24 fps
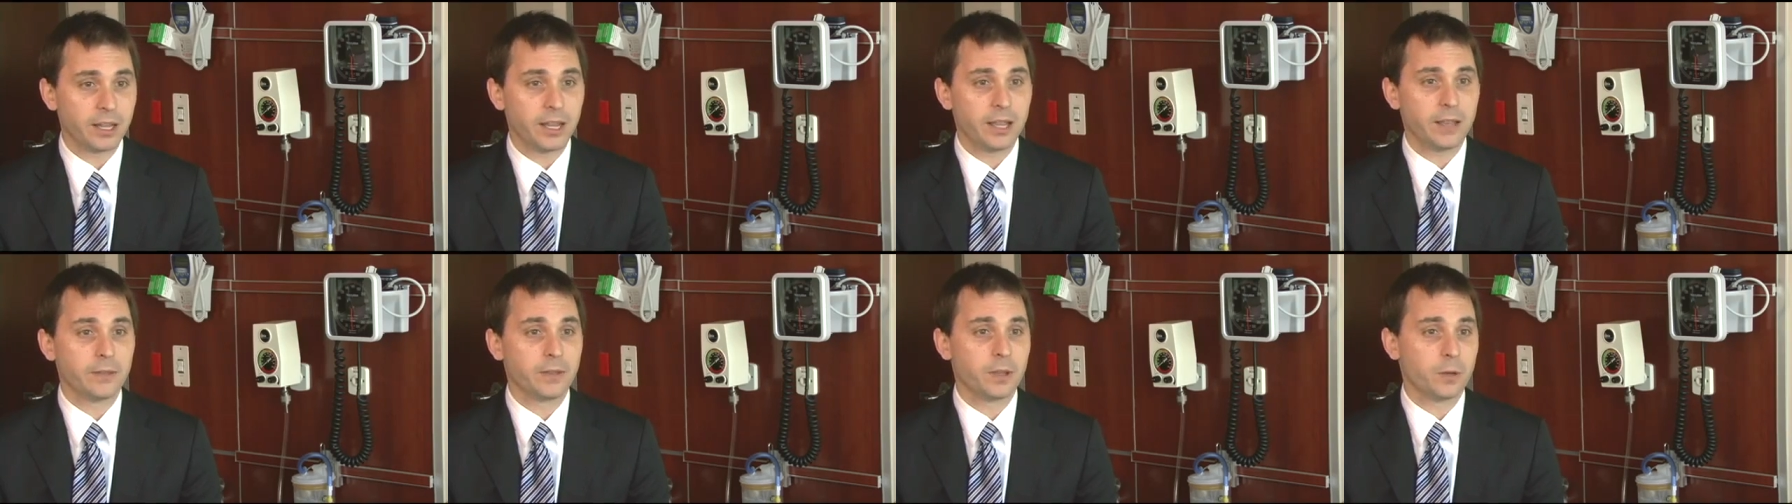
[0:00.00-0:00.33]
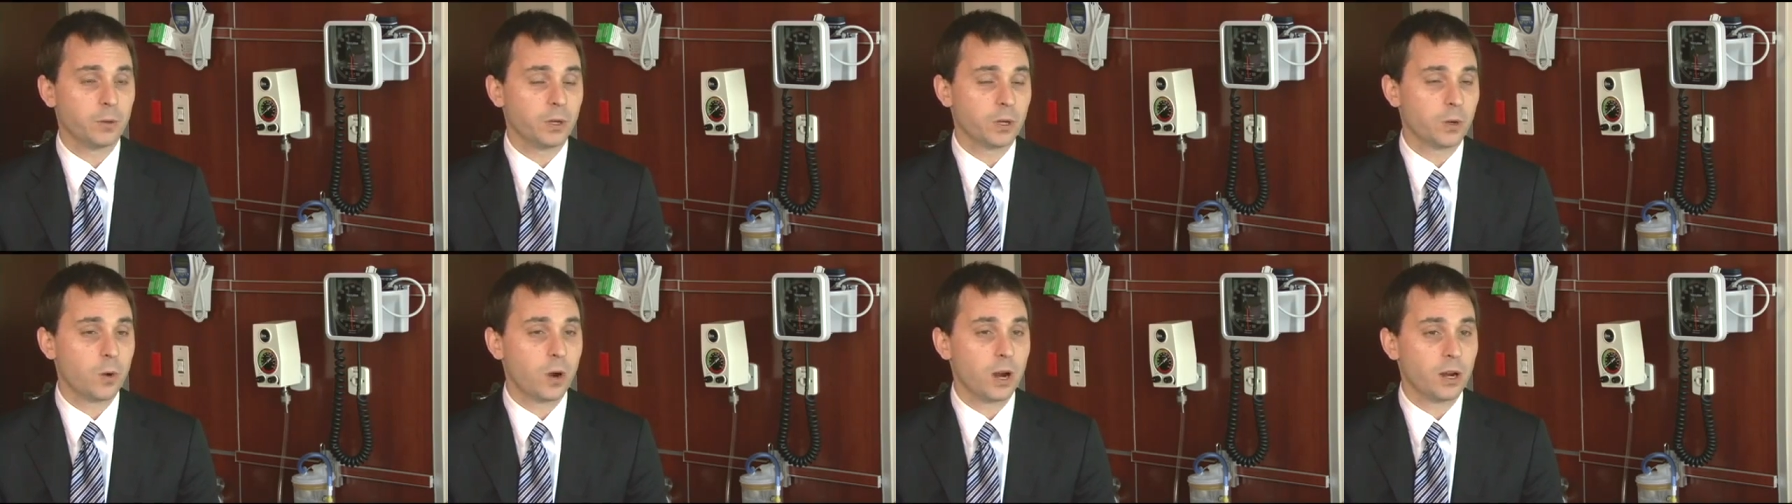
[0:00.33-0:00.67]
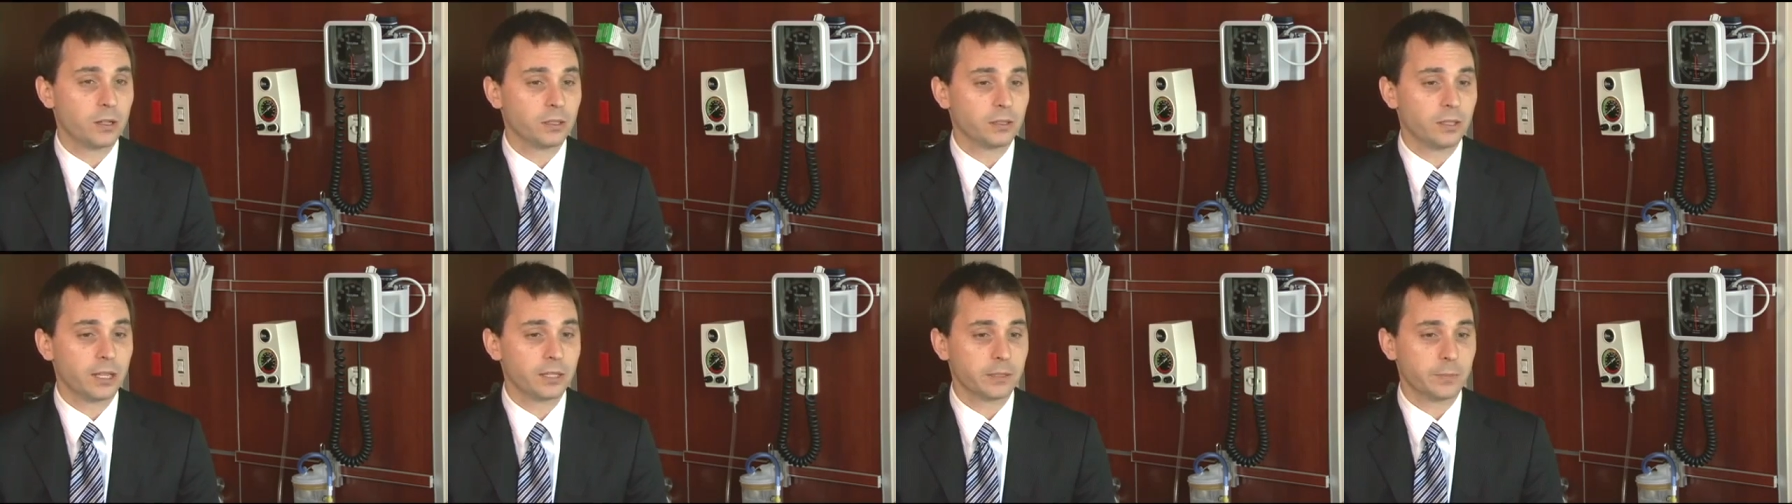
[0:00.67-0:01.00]
and they're
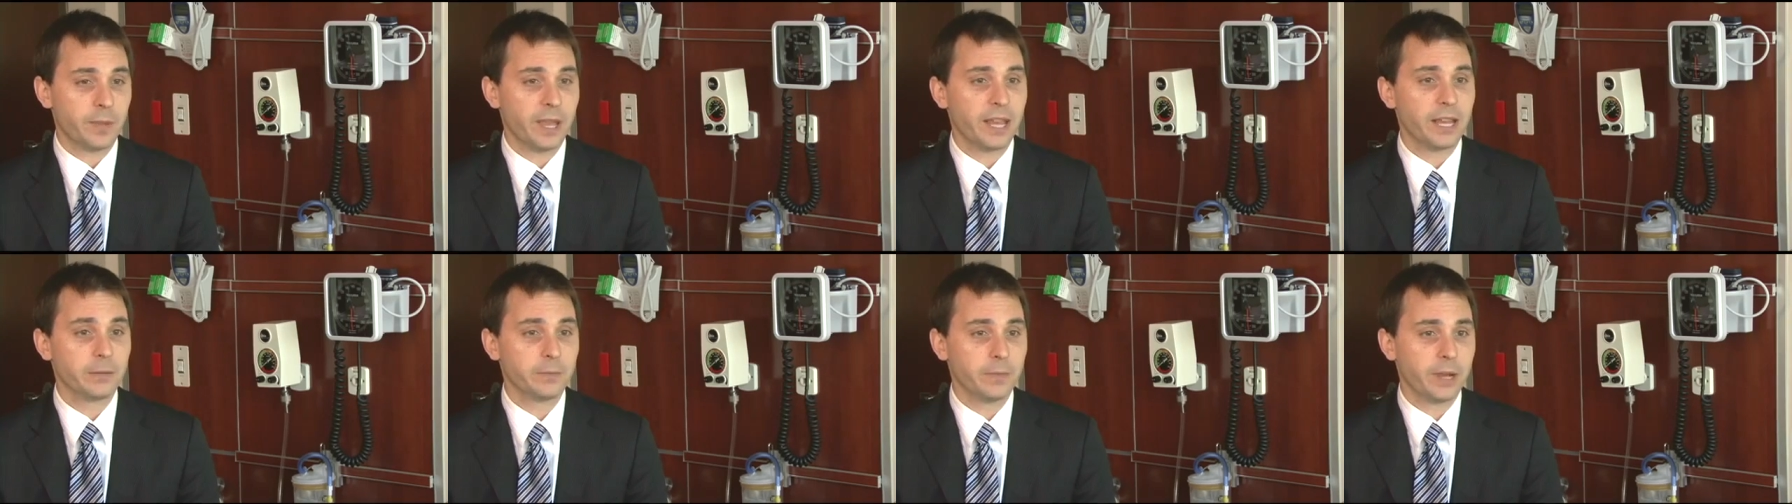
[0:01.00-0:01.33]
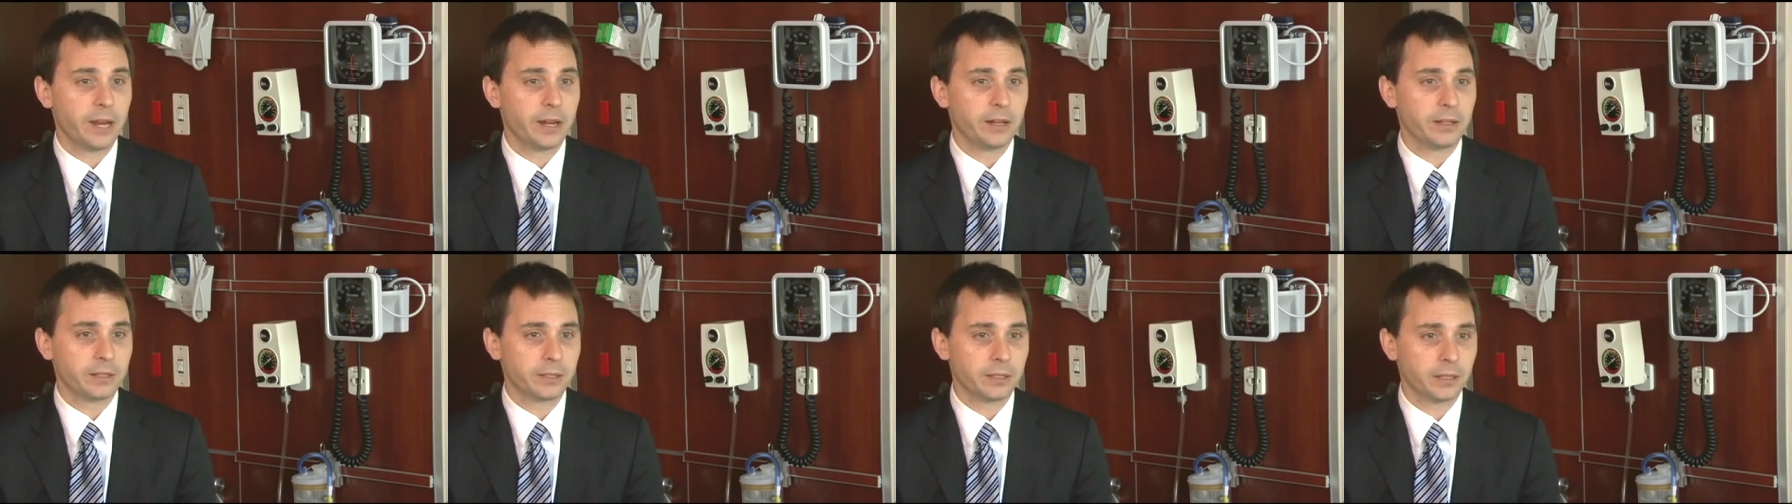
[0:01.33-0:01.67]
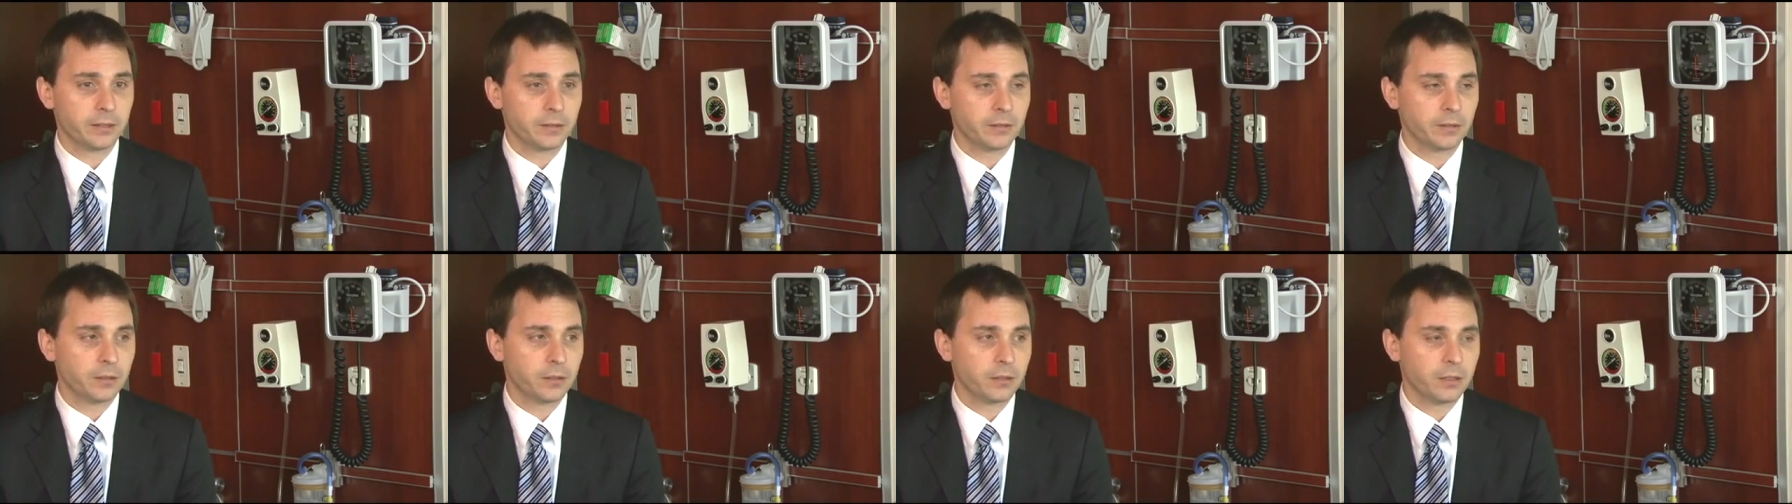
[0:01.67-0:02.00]
requiring less pain
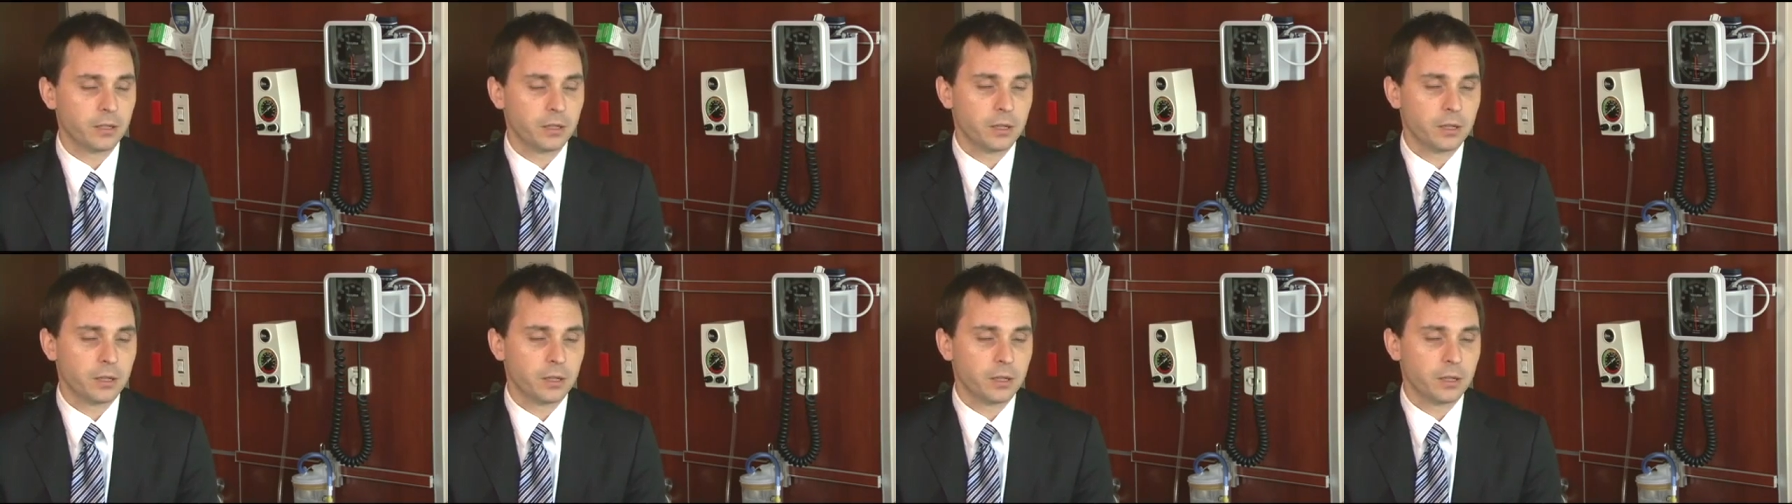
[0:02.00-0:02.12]
medicine.